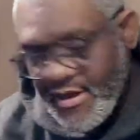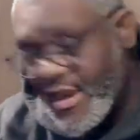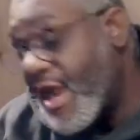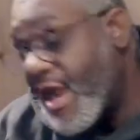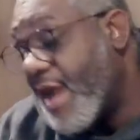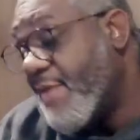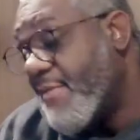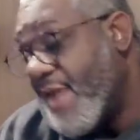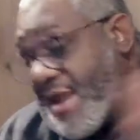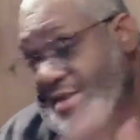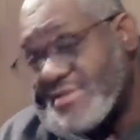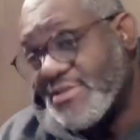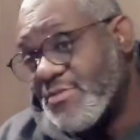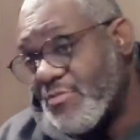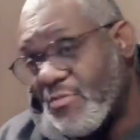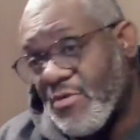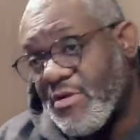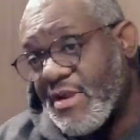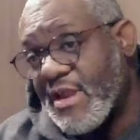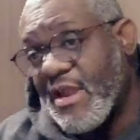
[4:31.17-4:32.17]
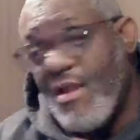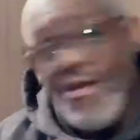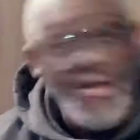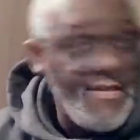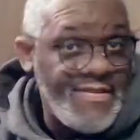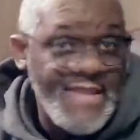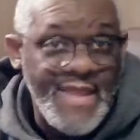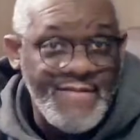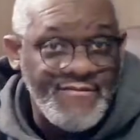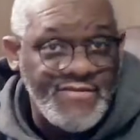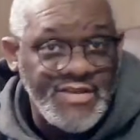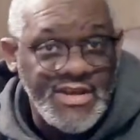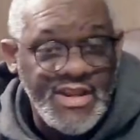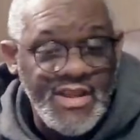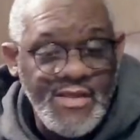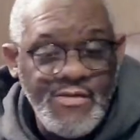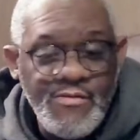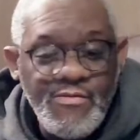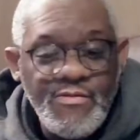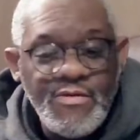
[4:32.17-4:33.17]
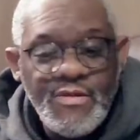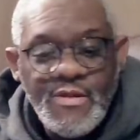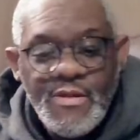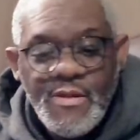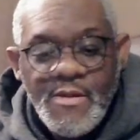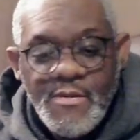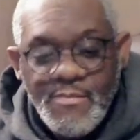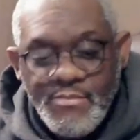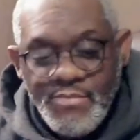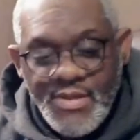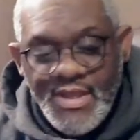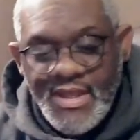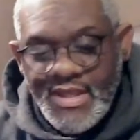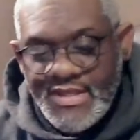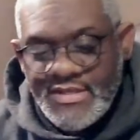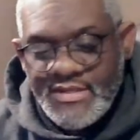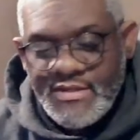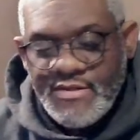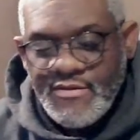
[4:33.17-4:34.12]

I'm actually working on that video, but